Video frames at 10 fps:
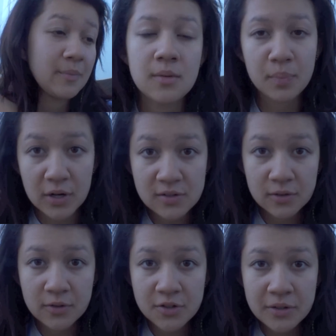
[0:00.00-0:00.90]
The
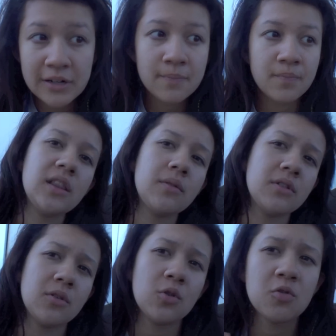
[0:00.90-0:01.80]
Barcelona tour, there were
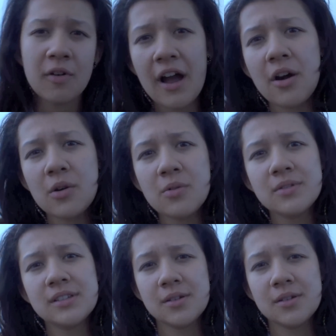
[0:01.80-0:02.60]
no crowds.